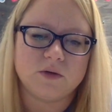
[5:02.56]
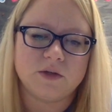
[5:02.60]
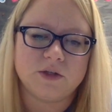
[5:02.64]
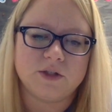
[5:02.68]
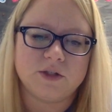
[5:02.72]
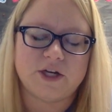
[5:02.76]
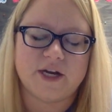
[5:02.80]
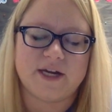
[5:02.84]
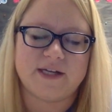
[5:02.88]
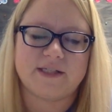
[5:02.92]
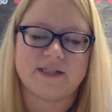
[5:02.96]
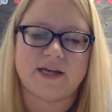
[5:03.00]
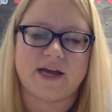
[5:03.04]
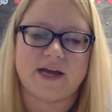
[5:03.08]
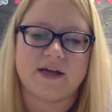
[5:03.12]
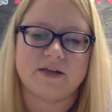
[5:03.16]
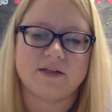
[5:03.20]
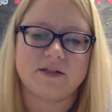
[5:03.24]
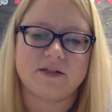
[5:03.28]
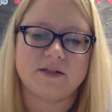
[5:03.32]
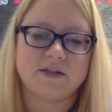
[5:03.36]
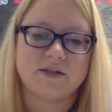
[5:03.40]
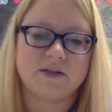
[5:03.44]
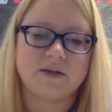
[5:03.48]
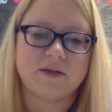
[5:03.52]
Chase
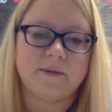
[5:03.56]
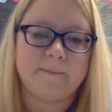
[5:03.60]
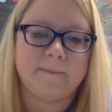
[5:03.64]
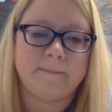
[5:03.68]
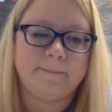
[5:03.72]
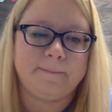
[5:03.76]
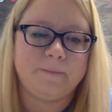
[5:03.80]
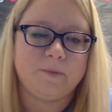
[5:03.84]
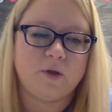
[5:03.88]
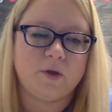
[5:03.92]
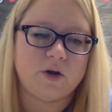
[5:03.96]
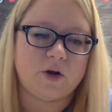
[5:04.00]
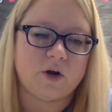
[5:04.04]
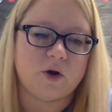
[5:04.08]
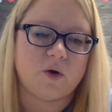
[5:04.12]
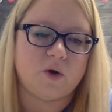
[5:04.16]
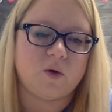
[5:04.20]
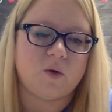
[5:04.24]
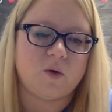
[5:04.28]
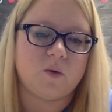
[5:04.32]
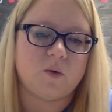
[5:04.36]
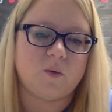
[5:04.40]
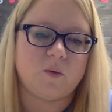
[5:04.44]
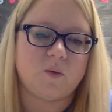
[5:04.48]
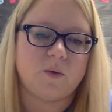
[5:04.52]
asks. You
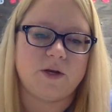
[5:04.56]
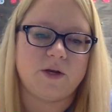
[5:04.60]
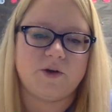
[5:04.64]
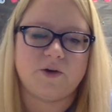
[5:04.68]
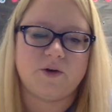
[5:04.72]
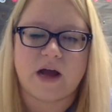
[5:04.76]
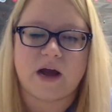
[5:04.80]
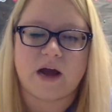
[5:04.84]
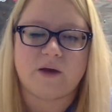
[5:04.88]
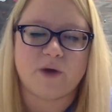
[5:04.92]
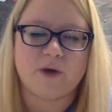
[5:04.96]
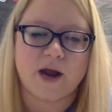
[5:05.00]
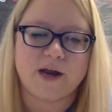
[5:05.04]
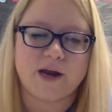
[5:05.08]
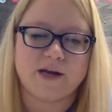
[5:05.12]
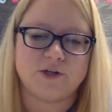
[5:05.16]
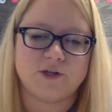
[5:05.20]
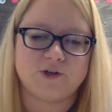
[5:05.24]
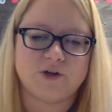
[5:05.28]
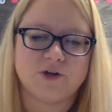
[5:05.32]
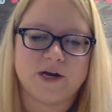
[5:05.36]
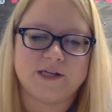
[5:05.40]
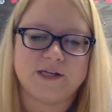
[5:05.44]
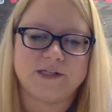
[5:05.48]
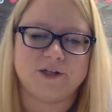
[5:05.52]
know, when you're not riding
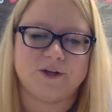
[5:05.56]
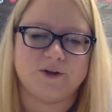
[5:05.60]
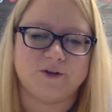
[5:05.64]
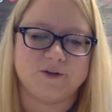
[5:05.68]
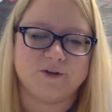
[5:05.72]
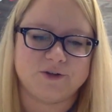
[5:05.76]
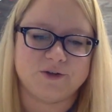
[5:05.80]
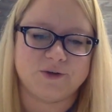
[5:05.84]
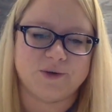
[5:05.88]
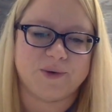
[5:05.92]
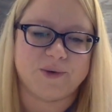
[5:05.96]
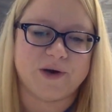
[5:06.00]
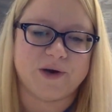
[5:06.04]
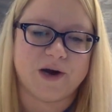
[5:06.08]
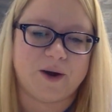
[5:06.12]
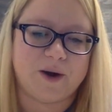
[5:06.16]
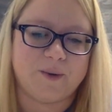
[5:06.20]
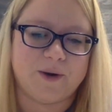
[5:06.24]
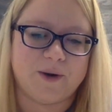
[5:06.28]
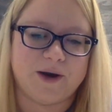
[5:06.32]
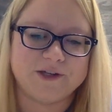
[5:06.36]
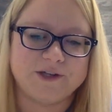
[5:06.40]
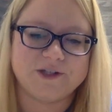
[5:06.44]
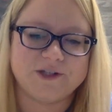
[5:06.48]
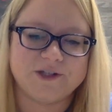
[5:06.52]
tricycles through car
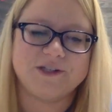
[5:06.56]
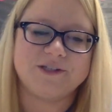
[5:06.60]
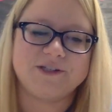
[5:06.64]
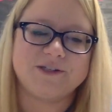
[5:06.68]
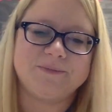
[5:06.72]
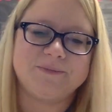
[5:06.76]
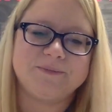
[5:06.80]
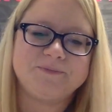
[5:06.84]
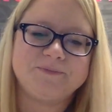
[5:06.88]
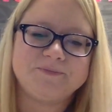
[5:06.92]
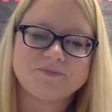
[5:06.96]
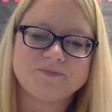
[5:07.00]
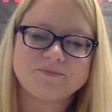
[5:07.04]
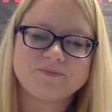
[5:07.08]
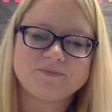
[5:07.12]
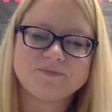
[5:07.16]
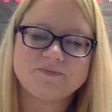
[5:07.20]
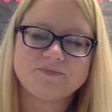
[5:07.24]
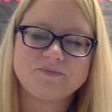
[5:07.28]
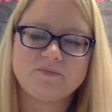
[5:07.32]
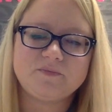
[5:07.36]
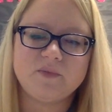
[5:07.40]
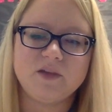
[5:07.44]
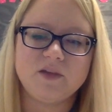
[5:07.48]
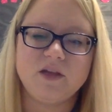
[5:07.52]
washes.
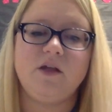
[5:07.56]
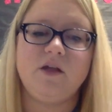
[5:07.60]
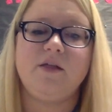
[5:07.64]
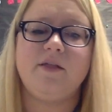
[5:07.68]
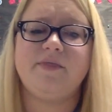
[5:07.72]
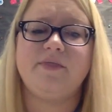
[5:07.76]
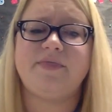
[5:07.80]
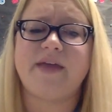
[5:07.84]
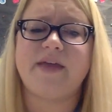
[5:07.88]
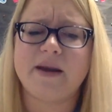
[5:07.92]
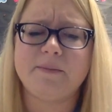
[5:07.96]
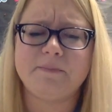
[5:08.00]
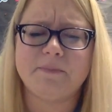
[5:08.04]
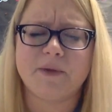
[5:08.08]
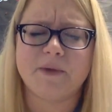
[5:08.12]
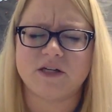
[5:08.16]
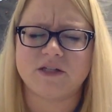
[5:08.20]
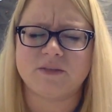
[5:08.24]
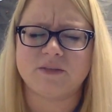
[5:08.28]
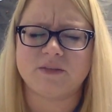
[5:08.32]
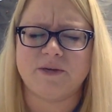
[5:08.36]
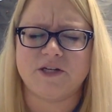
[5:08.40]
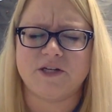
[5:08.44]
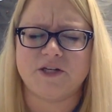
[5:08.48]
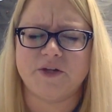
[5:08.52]
That
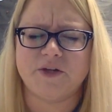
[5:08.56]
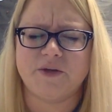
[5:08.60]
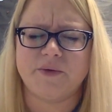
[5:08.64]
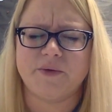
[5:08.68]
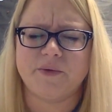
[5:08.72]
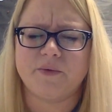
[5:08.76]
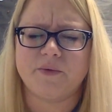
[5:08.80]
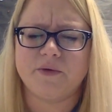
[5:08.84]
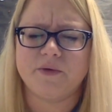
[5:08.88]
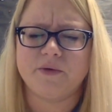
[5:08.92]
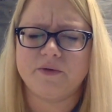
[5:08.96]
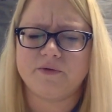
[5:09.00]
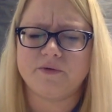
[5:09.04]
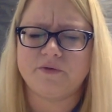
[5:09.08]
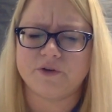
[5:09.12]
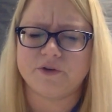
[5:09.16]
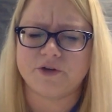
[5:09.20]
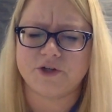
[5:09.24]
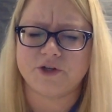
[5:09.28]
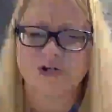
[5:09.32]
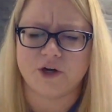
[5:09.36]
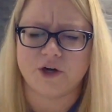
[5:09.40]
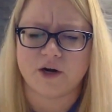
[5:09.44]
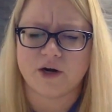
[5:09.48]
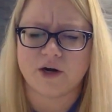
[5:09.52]
bugs me too, for
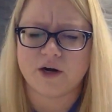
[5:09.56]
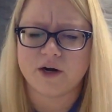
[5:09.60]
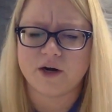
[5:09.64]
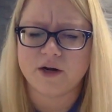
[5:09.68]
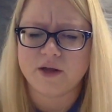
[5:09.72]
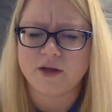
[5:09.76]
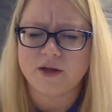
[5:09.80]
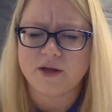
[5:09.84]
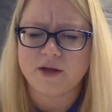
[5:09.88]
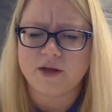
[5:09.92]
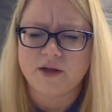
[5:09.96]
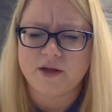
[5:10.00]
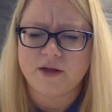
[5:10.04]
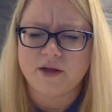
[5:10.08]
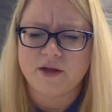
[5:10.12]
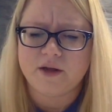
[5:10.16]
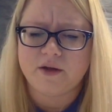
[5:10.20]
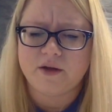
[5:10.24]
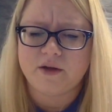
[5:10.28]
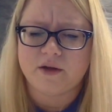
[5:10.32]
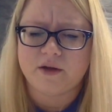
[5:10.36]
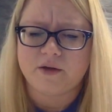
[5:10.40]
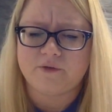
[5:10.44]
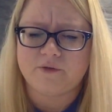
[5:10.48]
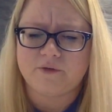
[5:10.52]
sure.
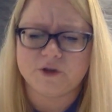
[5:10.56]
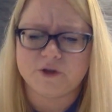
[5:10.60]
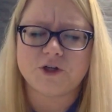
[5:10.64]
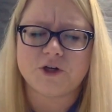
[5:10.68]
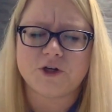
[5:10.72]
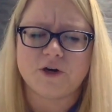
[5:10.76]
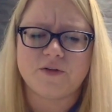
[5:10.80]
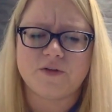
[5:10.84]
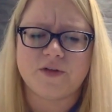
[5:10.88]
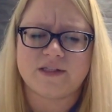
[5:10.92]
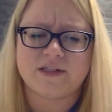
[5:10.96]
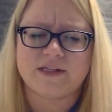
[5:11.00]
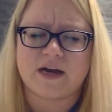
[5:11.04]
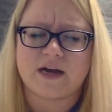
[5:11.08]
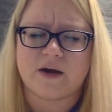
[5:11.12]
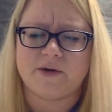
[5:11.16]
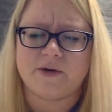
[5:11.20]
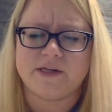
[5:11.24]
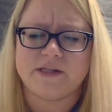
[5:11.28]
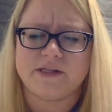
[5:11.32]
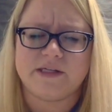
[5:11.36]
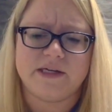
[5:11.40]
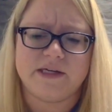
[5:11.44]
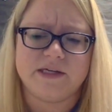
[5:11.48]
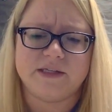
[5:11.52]
For sure, that's how he
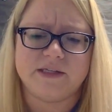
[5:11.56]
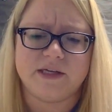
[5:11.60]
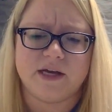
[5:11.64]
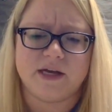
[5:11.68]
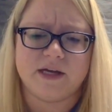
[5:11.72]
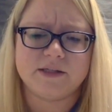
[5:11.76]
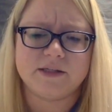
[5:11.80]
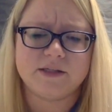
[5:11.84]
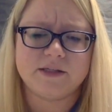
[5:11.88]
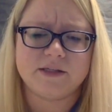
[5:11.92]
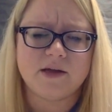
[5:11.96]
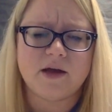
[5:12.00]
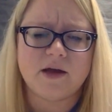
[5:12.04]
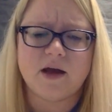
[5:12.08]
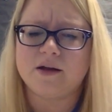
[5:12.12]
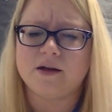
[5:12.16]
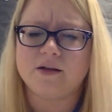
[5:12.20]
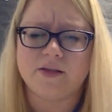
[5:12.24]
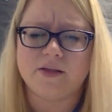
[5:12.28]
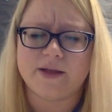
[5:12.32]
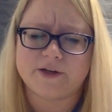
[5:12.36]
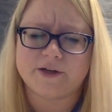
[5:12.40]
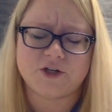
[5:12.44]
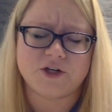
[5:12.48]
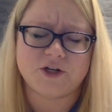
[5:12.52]
sees us, a
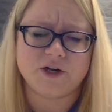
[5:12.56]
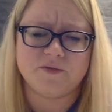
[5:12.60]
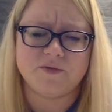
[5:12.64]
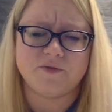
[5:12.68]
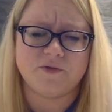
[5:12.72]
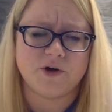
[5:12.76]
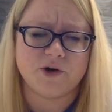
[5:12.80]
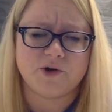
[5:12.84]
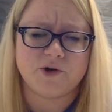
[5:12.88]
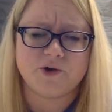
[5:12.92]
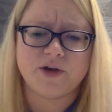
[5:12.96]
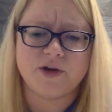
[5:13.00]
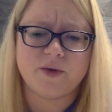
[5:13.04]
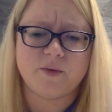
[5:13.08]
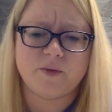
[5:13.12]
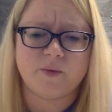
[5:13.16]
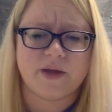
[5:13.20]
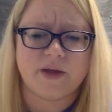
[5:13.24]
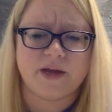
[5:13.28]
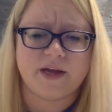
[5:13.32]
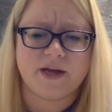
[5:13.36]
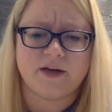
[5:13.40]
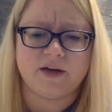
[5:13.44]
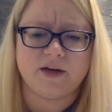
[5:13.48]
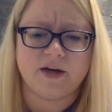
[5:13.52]
collection of nerdy
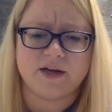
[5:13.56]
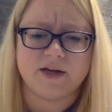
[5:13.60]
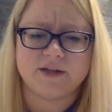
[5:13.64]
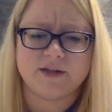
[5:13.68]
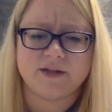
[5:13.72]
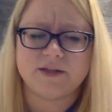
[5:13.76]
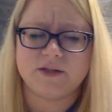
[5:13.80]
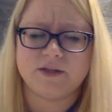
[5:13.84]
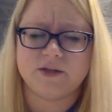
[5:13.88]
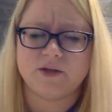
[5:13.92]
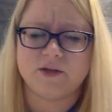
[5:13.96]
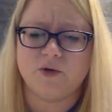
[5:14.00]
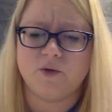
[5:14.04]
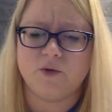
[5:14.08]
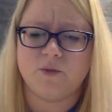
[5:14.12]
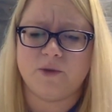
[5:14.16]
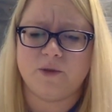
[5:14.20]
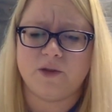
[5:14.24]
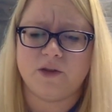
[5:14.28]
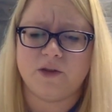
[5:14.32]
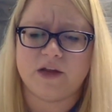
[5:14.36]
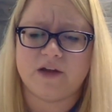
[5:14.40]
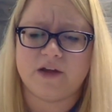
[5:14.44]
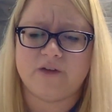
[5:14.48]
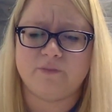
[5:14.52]
wing nuts who
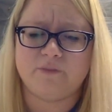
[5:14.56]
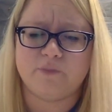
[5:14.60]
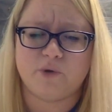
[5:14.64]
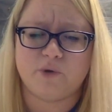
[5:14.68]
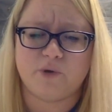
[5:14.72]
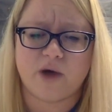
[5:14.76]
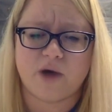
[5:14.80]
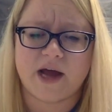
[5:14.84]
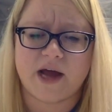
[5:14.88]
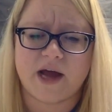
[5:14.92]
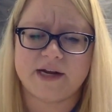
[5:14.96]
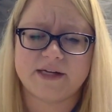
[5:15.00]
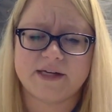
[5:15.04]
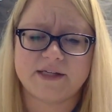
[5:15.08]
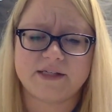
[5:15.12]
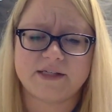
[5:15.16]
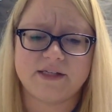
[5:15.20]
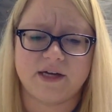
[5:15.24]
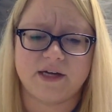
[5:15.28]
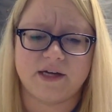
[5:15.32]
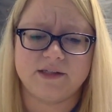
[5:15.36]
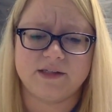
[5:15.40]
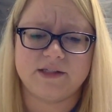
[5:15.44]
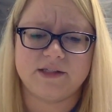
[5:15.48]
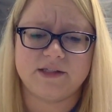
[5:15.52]
pull off moronic
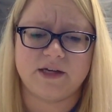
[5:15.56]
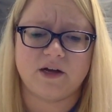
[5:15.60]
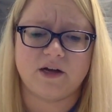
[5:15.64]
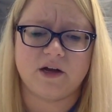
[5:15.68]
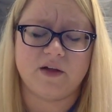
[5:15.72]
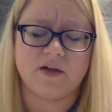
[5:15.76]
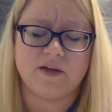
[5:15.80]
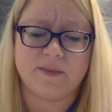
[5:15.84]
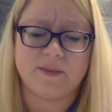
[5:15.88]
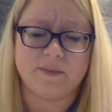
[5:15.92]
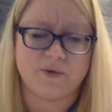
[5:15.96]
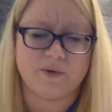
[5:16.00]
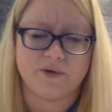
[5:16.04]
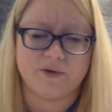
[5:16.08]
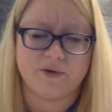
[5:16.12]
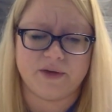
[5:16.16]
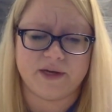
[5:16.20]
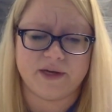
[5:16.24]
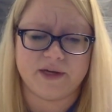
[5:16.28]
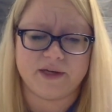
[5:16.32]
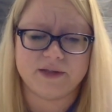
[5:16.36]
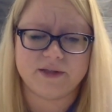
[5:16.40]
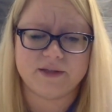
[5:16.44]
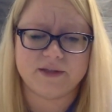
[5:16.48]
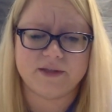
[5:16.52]
stunts and call it
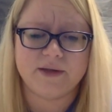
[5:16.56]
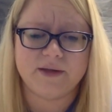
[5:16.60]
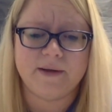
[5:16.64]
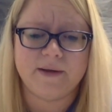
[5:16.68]
brilliance.